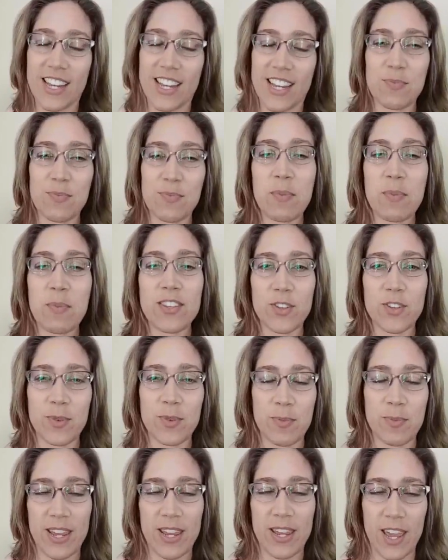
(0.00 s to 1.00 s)
Maybe this will be
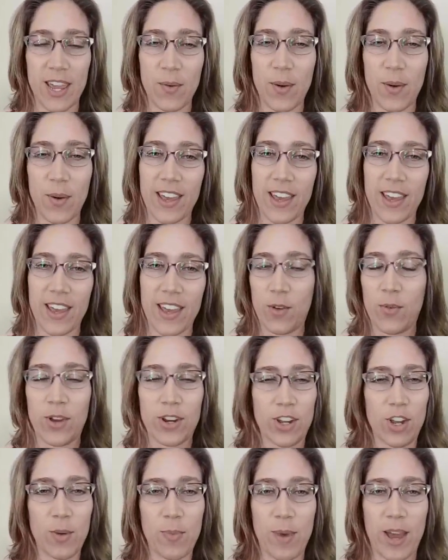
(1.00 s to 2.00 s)
my gateway, and then I'll want
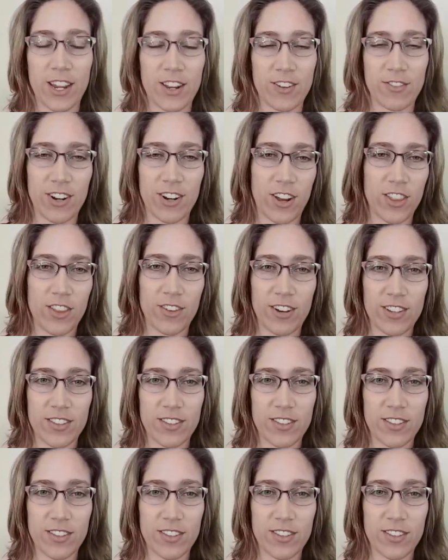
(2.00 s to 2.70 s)
to go back and read all the rest.